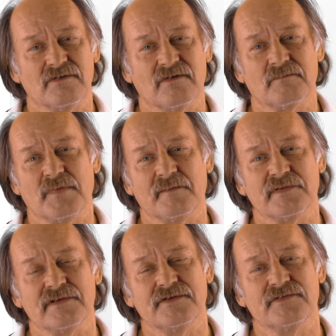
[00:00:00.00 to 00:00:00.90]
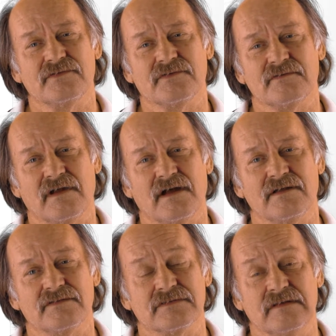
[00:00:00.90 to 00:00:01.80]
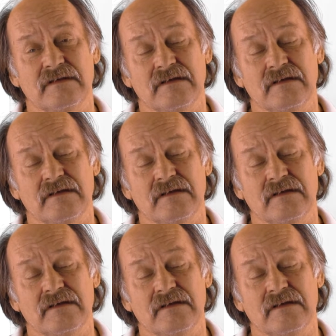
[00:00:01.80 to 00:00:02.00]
our population to rise,